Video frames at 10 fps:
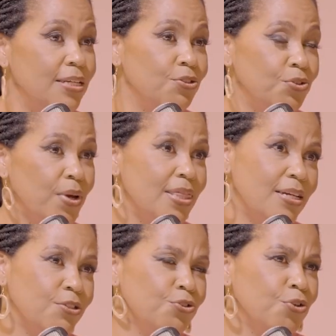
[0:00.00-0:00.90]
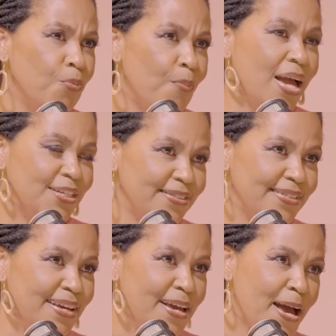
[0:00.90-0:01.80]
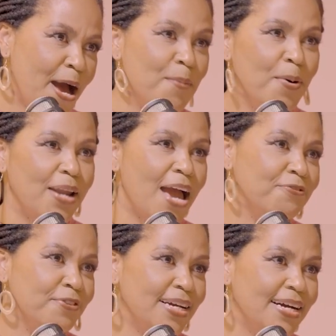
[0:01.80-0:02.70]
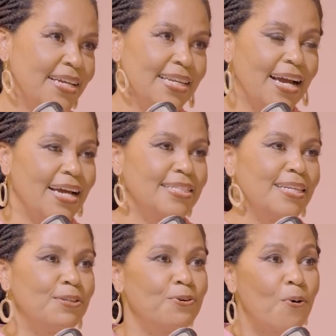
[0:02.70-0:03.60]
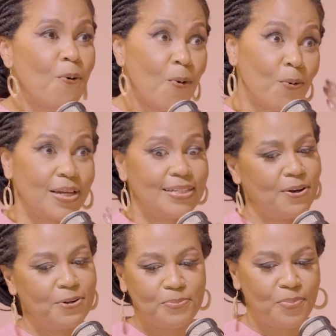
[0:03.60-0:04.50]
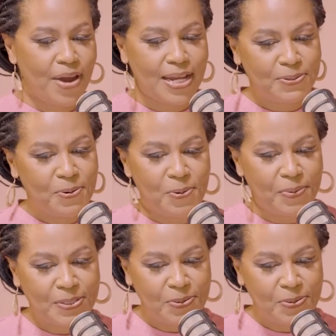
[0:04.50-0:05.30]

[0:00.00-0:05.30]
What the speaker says: is you and that is so passionate about Africa. And like I say, you're always on brand, always,